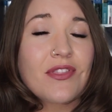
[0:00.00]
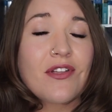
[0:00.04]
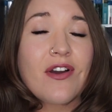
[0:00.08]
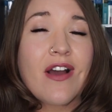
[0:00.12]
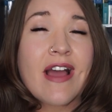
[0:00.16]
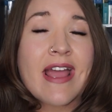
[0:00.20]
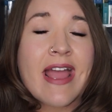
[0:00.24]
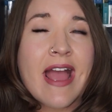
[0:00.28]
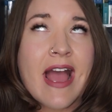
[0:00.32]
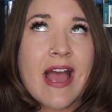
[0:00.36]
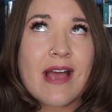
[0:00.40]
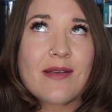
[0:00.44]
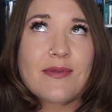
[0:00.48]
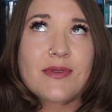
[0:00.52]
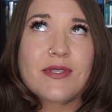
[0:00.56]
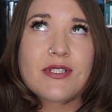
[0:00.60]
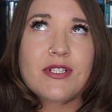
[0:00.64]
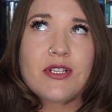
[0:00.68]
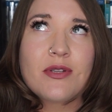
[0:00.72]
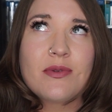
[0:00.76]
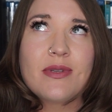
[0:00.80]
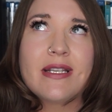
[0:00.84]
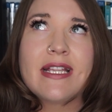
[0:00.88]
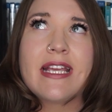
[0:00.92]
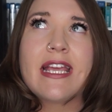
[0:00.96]
that I
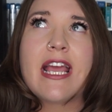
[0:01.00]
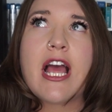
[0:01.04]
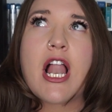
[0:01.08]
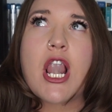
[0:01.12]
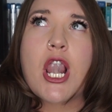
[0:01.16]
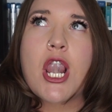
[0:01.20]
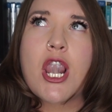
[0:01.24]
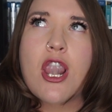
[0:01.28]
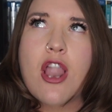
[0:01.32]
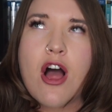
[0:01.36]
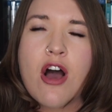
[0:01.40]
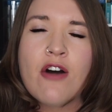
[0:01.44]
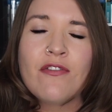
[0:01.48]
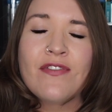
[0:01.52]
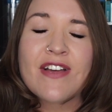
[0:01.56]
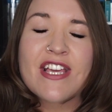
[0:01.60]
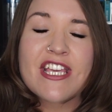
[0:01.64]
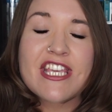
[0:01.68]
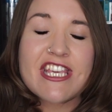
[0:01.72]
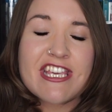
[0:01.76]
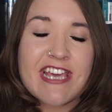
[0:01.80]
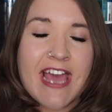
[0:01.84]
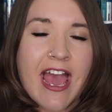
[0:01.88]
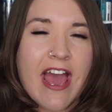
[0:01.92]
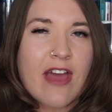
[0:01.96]
absolutely love
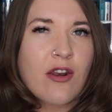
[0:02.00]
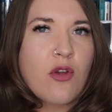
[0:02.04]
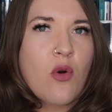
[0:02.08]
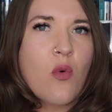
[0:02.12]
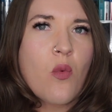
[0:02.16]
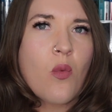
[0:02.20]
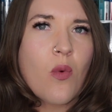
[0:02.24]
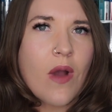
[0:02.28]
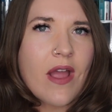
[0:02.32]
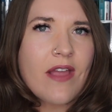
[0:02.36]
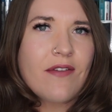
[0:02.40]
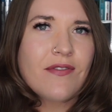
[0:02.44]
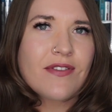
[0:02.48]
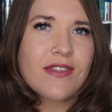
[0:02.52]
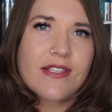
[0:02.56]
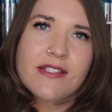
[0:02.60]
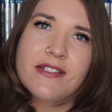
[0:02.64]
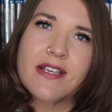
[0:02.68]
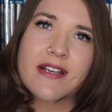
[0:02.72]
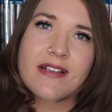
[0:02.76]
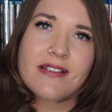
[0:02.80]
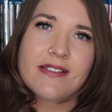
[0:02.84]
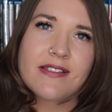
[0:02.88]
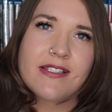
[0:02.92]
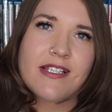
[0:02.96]
and cannot wait for the
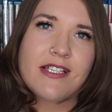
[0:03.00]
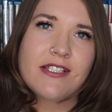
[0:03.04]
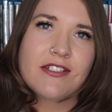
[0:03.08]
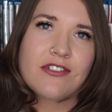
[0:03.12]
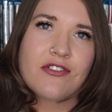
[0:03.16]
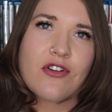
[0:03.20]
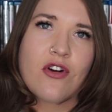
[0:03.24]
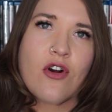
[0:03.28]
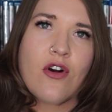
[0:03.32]
second season